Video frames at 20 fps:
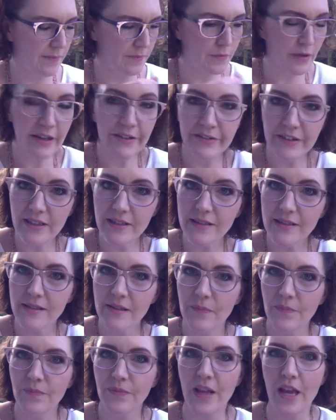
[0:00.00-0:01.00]
refills
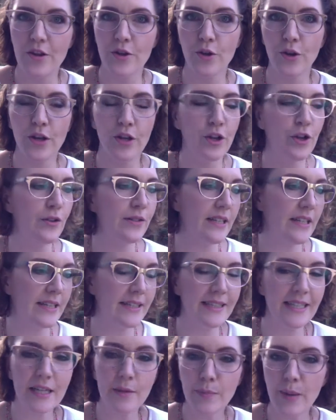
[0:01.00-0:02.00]
that you can use in a
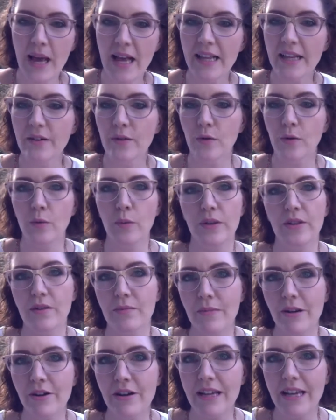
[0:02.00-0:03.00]
Z palette or with the
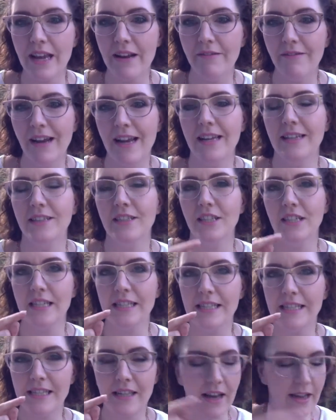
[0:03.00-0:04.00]
Mary Kay range
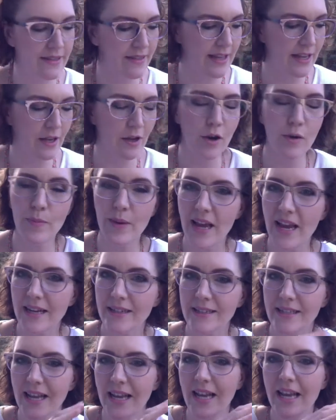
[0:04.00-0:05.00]
inside their
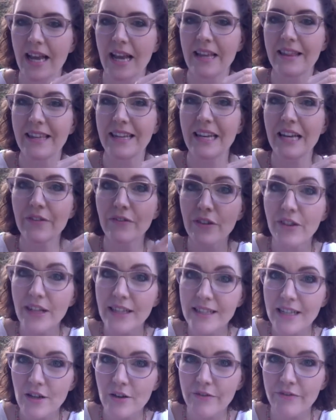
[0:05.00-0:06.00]
compacts, and then
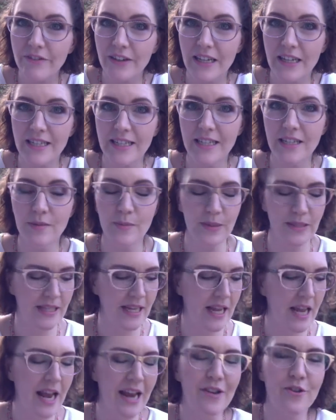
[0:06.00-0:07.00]
everything's at your fingertips,
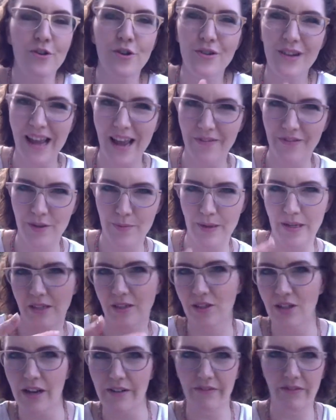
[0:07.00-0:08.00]
and you don't have to be
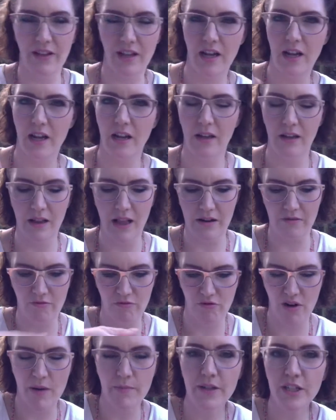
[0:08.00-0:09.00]
shuffling, like
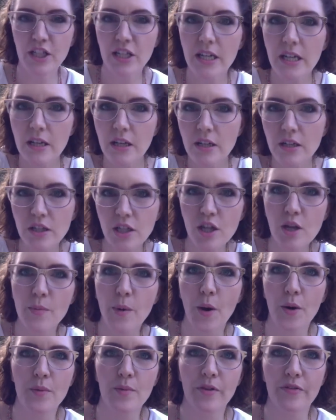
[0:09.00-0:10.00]
rummaging to the
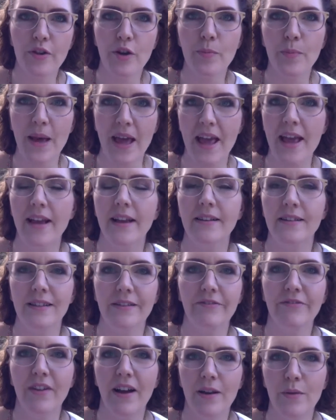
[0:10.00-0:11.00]
bottom of your bag
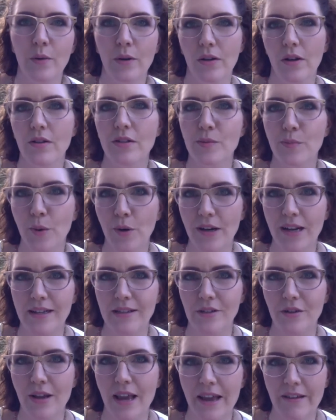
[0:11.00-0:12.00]
to find what lost
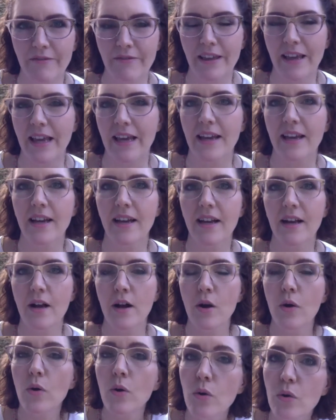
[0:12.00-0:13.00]
products you have there,
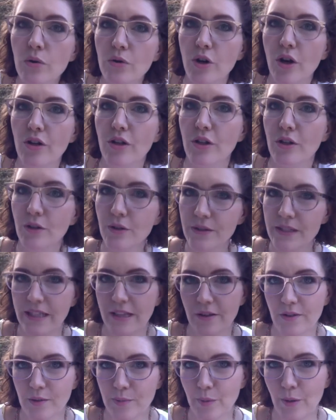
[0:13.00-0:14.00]
or not using
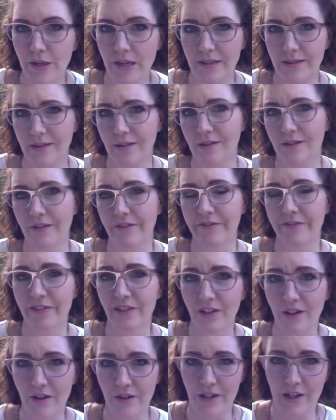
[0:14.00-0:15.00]
those products because you've
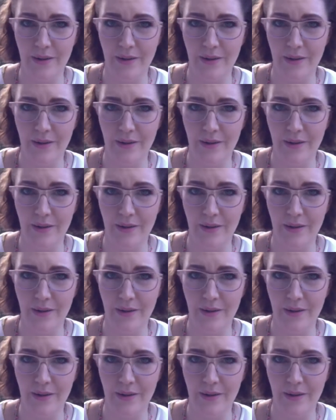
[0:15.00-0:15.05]
forgotten